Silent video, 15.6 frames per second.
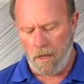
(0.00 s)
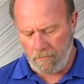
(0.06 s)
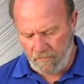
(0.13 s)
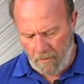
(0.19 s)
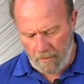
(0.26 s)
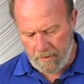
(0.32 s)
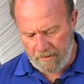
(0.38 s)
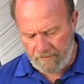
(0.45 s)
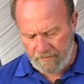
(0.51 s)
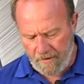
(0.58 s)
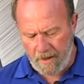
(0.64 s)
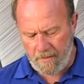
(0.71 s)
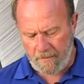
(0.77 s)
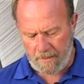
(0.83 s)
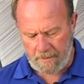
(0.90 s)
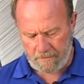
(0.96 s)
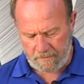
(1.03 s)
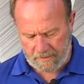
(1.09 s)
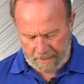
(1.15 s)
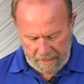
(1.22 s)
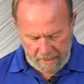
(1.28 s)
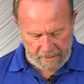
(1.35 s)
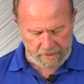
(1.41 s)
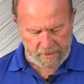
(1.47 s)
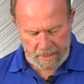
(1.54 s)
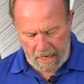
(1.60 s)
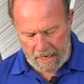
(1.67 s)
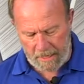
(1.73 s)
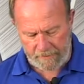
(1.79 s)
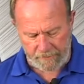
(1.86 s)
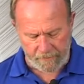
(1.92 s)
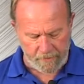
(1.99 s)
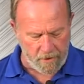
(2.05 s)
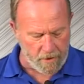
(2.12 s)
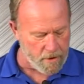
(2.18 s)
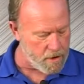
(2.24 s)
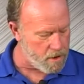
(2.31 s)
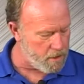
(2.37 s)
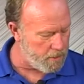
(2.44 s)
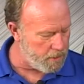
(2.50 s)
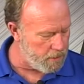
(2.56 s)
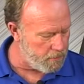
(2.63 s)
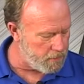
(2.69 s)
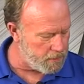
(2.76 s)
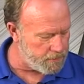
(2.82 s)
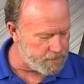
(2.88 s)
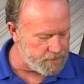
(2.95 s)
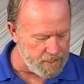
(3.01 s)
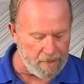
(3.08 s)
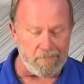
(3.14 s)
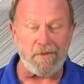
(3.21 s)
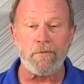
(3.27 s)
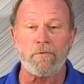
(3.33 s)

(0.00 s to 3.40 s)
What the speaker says: before we finally set it aside for our unit assembly,